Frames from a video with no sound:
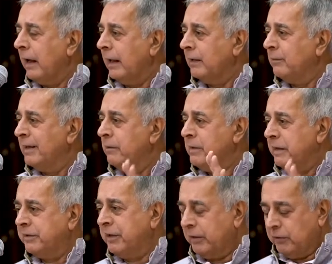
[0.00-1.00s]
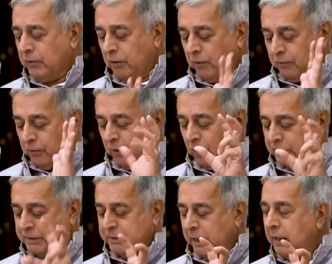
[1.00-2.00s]
and they made a matrix of
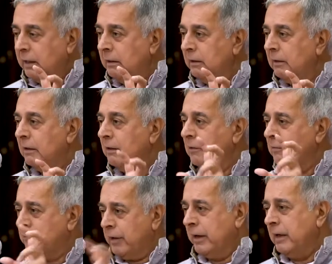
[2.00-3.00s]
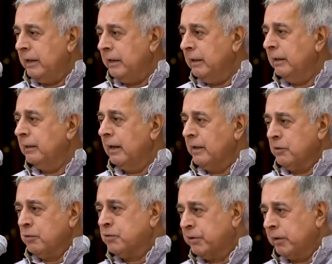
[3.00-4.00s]
hostile, friendly, and
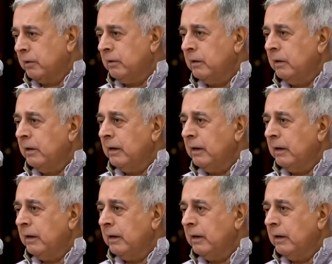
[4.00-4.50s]
neutral.